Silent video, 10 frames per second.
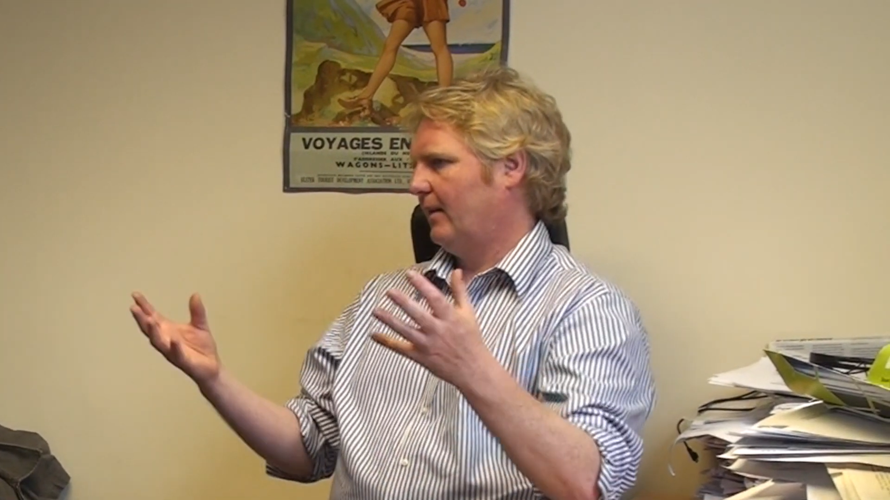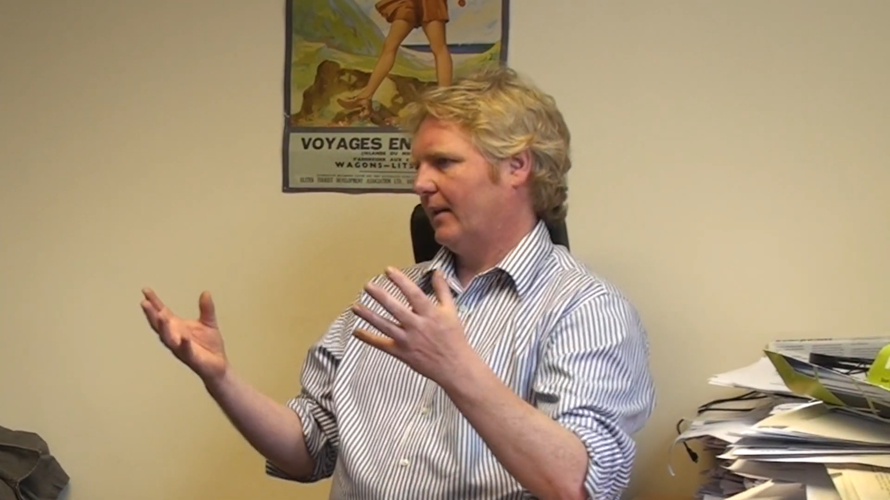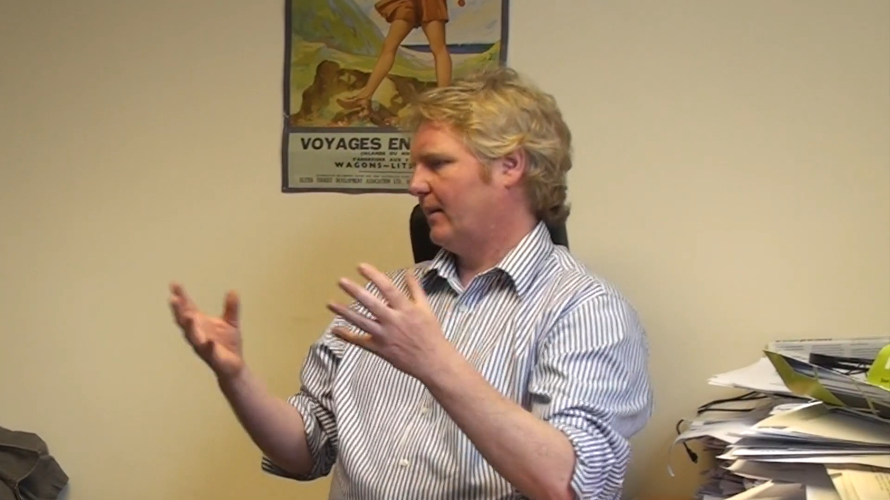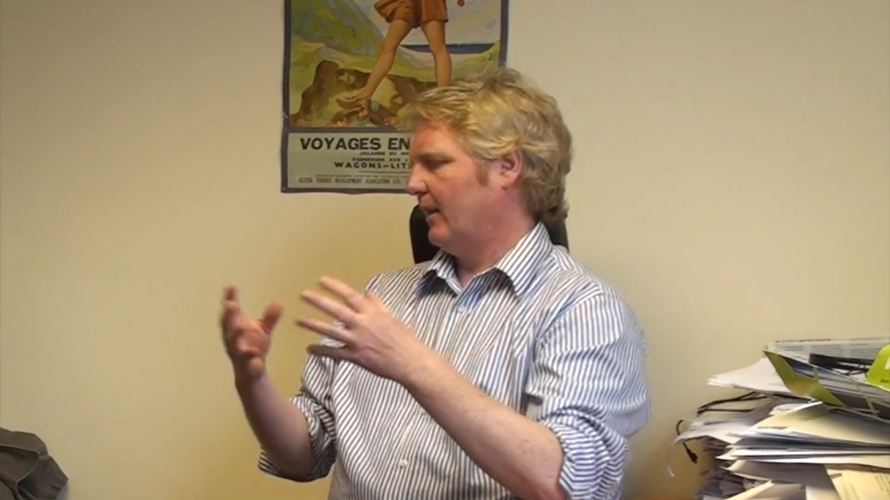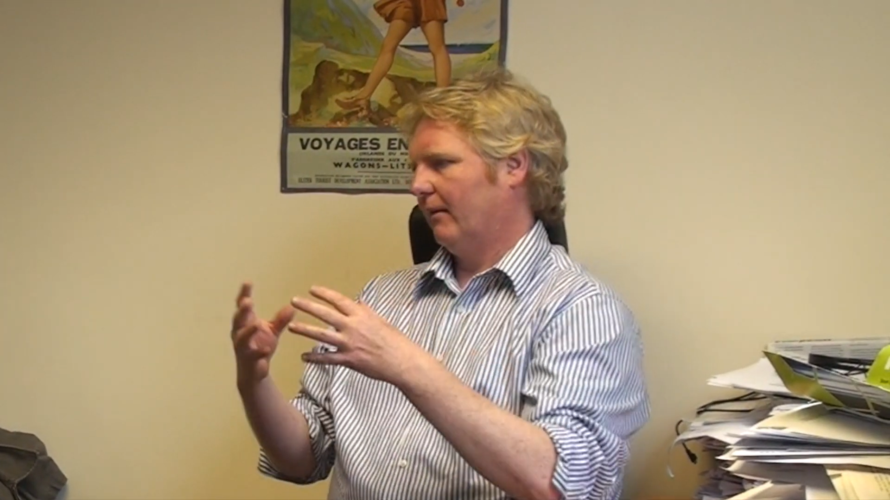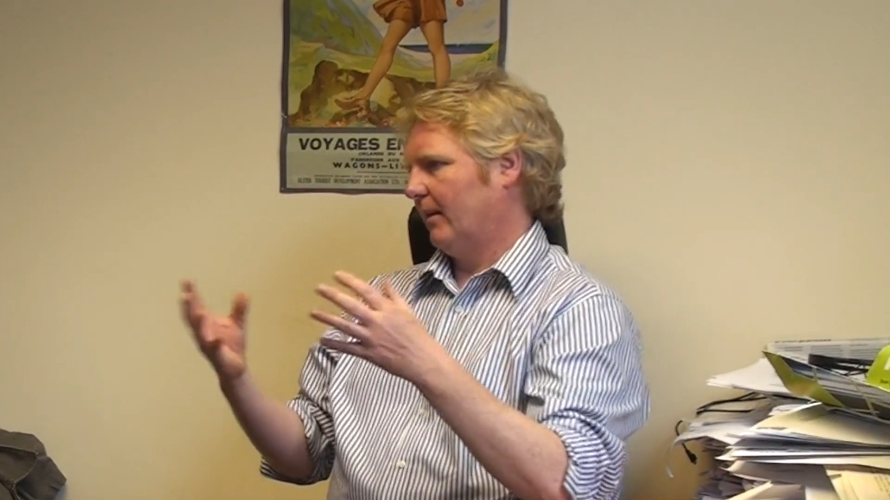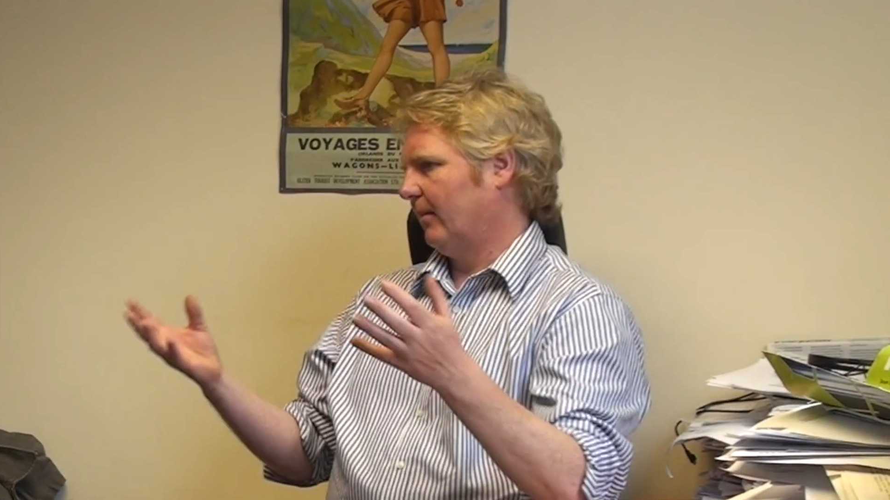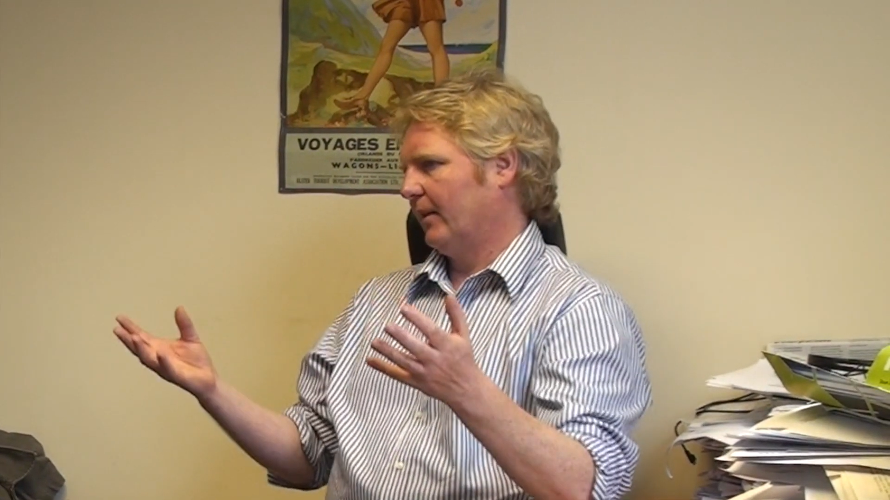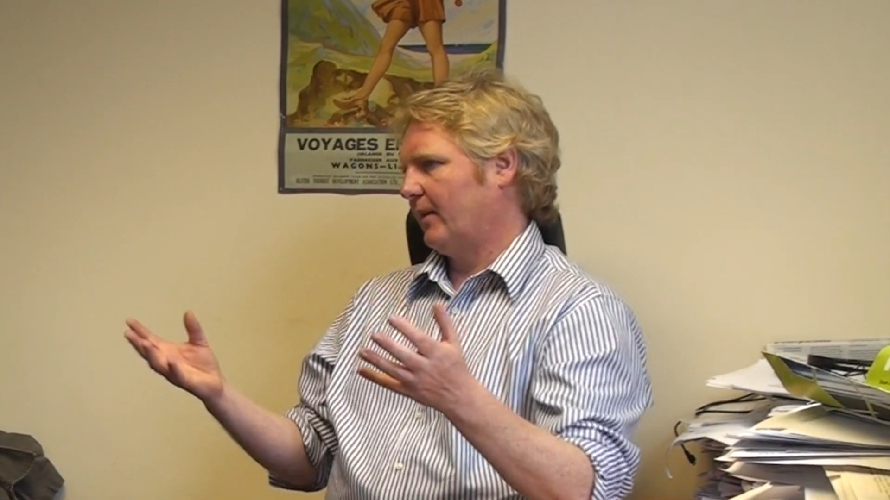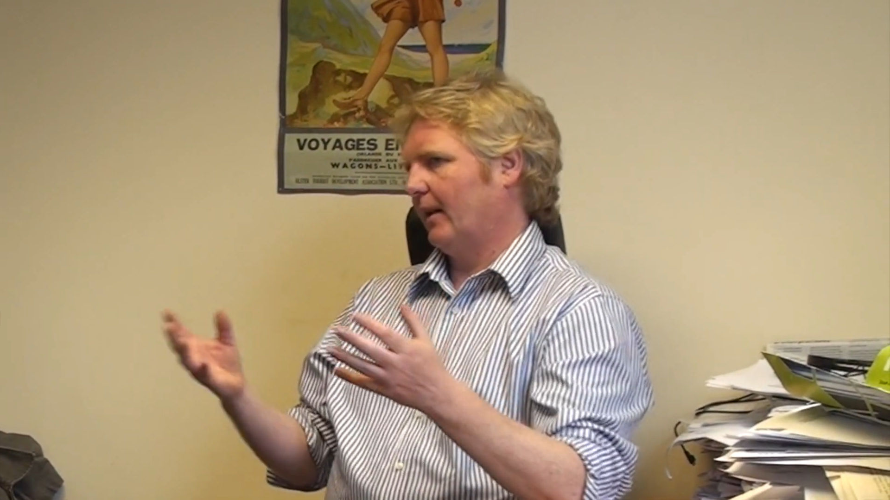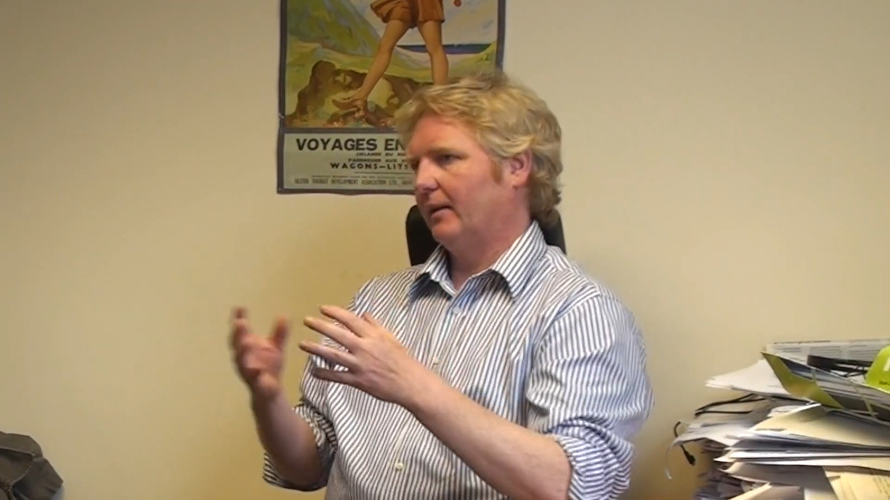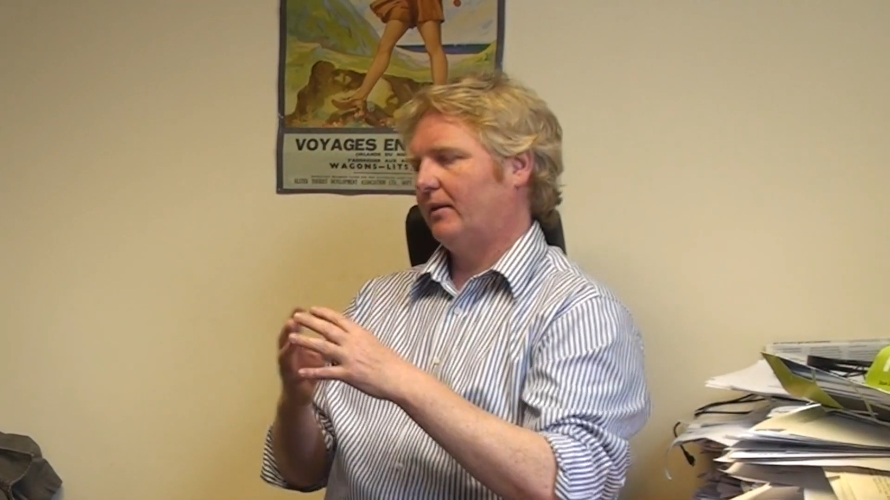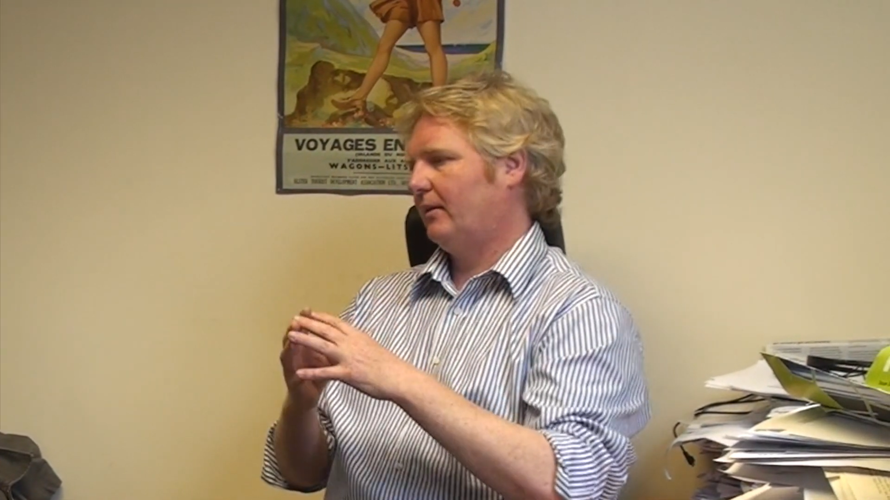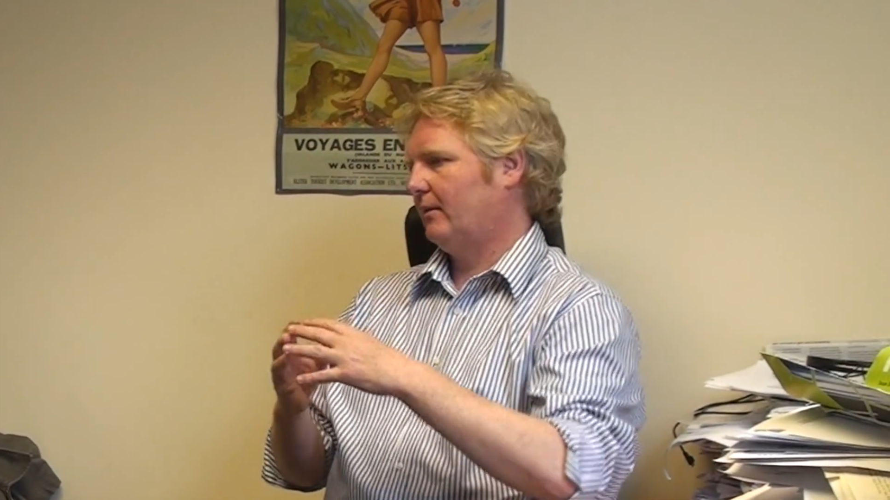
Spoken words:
this neoliberal agenda,